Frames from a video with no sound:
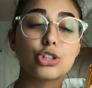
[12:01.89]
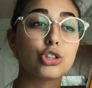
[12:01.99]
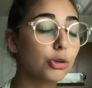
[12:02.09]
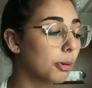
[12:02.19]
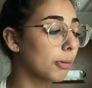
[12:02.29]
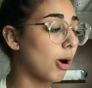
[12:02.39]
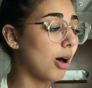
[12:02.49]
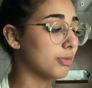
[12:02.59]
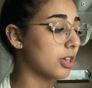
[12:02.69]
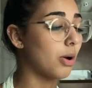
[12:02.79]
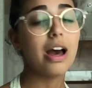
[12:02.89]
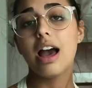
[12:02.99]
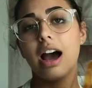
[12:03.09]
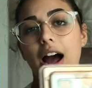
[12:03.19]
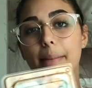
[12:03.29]
super bomb. So
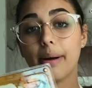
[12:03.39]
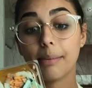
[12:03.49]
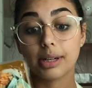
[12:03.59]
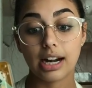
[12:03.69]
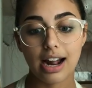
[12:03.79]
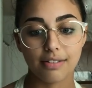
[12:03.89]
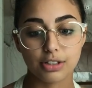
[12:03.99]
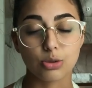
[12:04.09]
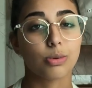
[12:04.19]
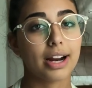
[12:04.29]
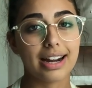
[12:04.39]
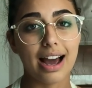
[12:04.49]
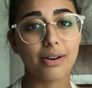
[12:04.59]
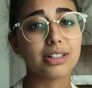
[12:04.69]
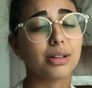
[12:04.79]
I'm probably gonna have this right
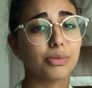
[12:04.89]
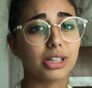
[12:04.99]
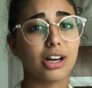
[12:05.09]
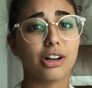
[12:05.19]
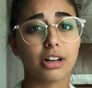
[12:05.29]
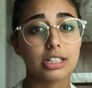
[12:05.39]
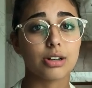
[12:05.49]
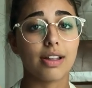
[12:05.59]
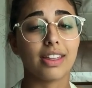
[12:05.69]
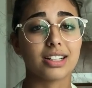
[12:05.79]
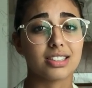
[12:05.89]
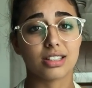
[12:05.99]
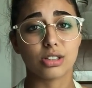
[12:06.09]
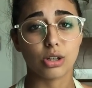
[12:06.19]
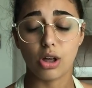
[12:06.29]
now because I'm really hungry. It's around like
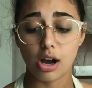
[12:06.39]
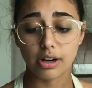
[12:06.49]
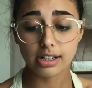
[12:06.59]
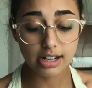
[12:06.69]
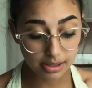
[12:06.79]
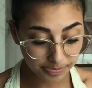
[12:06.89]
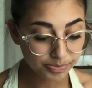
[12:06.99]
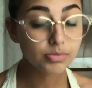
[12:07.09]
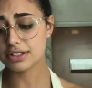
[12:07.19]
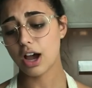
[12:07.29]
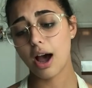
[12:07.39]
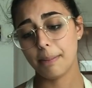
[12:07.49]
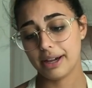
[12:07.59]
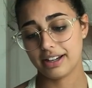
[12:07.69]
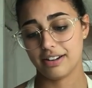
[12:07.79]
six o'clock right now. On
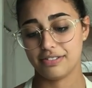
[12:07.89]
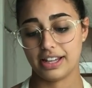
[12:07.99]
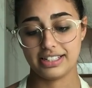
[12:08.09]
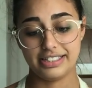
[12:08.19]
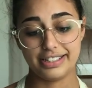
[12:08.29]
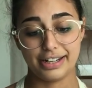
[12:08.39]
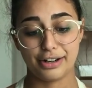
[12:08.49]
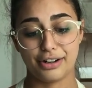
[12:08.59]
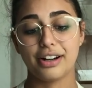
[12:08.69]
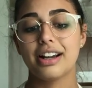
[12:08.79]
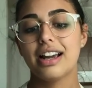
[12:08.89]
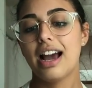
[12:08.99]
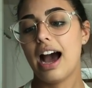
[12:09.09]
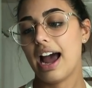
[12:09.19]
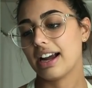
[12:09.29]
topic of like dinner,
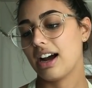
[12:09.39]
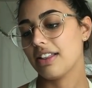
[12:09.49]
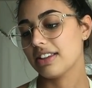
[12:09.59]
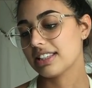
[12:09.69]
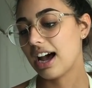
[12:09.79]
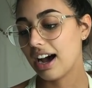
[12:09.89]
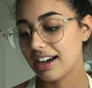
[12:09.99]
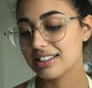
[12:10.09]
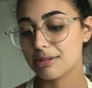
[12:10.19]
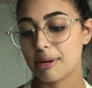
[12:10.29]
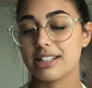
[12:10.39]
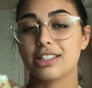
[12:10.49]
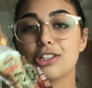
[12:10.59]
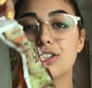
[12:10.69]
I got this hot and spicy